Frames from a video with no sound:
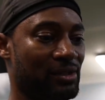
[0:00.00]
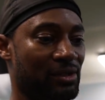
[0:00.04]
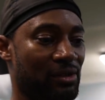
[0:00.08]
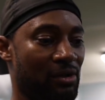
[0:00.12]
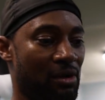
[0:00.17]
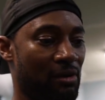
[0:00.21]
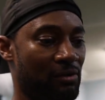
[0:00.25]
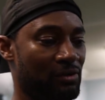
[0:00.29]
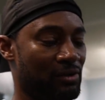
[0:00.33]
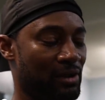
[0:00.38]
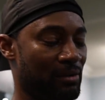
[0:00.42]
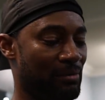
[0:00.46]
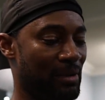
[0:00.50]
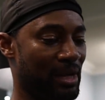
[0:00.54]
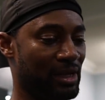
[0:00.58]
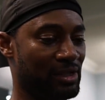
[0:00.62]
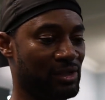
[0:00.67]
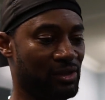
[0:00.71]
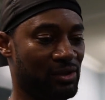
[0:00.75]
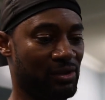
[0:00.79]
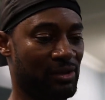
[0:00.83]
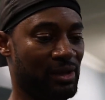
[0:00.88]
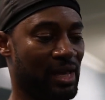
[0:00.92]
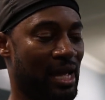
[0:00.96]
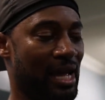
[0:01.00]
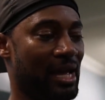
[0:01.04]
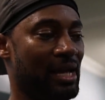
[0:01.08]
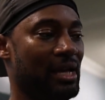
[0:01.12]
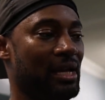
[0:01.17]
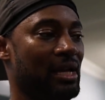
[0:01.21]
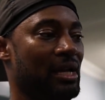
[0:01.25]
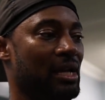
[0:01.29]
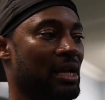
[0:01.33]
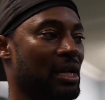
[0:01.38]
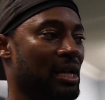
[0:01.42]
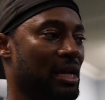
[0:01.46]
So you always want to make sure that
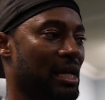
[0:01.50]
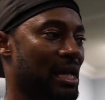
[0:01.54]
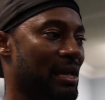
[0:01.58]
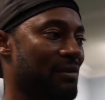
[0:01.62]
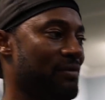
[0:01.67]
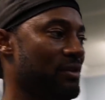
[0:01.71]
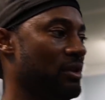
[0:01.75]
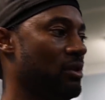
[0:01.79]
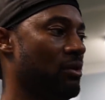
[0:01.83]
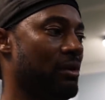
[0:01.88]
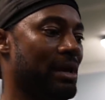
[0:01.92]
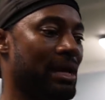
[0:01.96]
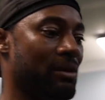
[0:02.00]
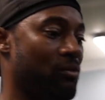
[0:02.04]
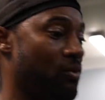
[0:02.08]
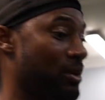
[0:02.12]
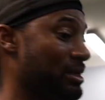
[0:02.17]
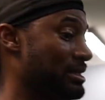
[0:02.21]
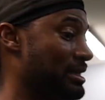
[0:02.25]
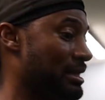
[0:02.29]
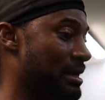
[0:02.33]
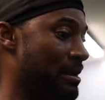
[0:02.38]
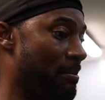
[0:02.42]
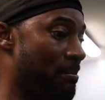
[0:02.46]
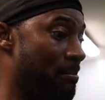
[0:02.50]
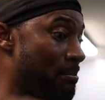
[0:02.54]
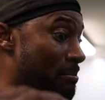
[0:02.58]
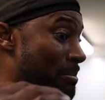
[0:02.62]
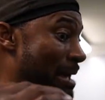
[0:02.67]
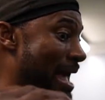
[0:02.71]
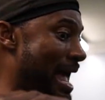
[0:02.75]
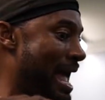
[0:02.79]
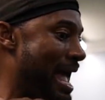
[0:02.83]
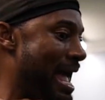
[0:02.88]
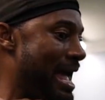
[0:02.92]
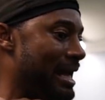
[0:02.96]
even though it wasn't
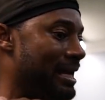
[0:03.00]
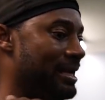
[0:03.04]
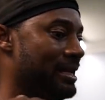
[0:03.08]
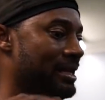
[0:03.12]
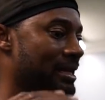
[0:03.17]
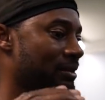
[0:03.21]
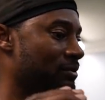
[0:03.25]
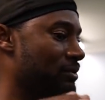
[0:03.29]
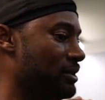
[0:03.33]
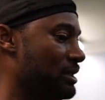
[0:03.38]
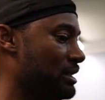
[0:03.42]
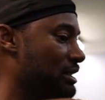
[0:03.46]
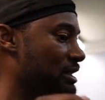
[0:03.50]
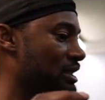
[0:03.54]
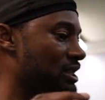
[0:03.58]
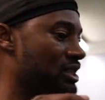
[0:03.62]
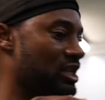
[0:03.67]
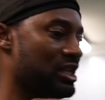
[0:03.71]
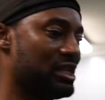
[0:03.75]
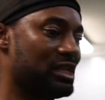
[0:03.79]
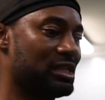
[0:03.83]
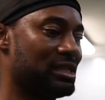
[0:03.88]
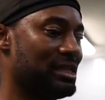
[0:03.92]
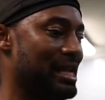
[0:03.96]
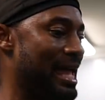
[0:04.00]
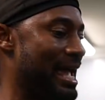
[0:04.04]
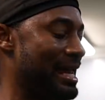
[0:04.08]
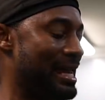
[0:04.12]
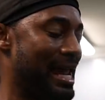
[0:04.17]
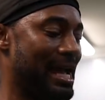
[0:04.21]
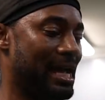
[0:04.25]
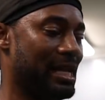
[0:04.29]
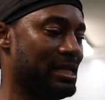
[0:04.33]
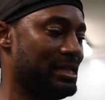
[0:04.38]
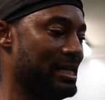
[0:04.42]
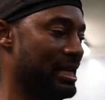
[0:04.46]
bad, it was just a slight.
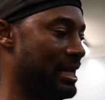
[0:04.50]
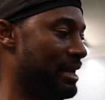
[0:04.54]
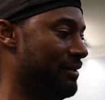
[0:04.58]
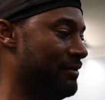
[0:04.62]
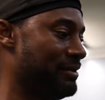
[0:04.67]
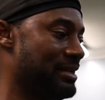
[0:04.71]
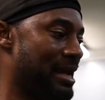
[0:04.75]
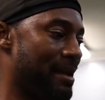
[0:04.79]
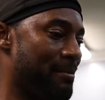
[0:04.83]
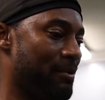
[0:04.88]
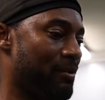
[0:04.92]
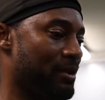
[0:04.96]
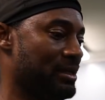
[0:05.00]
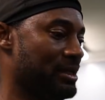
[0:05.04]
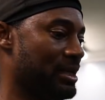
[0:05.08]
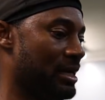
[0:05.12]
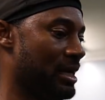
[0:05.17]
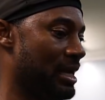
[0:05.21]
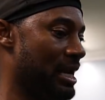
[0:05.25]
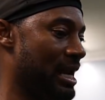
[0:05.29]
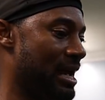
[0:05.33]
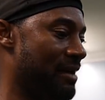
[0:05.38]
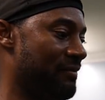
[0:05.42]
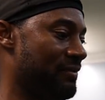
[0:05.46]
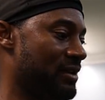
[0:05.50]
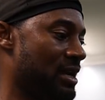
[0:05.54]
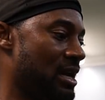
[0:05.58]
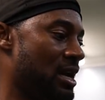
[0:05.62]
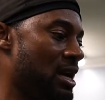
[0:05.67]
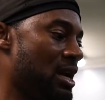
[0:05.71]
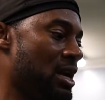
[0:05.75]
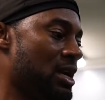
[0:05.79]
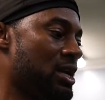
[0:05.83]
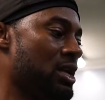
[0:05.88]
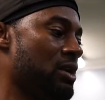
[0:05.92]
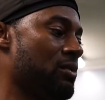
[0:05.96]
I could tell every time you went to the left,
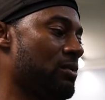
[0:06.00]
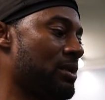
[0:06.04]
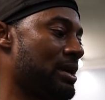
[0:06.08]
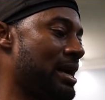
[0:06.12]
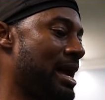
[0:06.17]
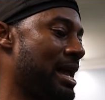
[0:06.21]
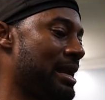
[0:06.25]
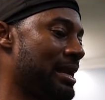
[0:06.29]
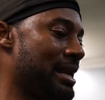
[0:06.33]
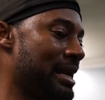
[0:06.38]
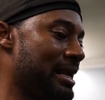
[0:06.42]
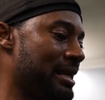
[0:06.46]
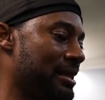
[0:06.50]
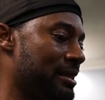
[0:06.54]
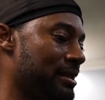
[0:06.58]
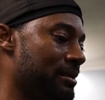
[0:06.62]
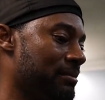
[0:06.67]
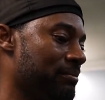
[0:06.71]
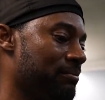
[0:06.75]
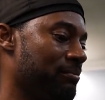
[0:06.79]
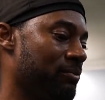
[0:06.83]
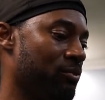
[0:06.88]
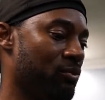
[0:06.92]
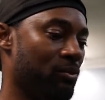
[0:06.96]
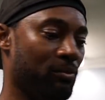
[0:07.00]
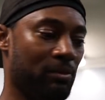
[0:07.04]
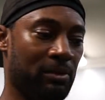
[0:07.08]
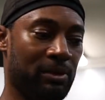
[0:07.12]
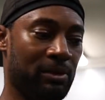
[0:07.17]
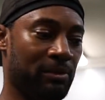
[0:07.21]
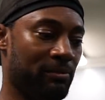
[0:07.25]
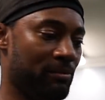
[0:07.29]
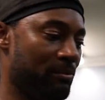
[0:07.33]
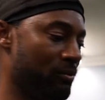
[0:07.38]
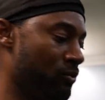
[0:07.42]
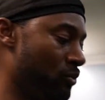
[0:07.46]
you were kind of like
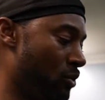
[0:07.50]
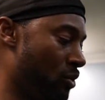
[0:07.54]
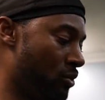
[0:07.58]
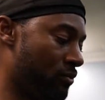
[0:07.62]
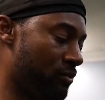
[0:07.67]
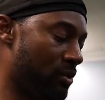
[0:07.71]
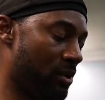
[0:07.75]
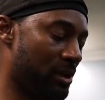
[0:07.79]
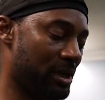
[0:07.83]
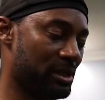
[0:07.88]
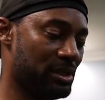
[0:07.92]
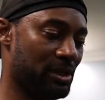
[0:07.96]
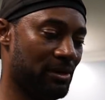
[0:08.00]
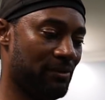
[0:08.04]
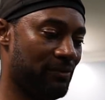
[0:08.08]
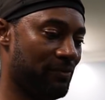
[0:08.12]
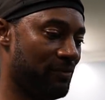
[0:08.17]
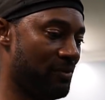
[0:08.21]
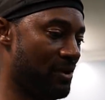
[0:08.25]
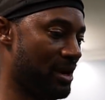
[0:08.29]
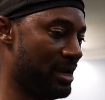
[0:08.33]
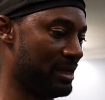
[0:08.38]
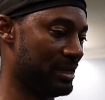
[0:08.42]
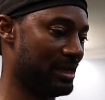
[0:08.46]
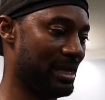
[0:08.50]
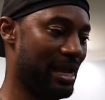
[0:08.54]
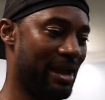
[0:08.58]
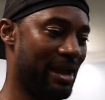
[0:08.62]
ro- rolling to the front.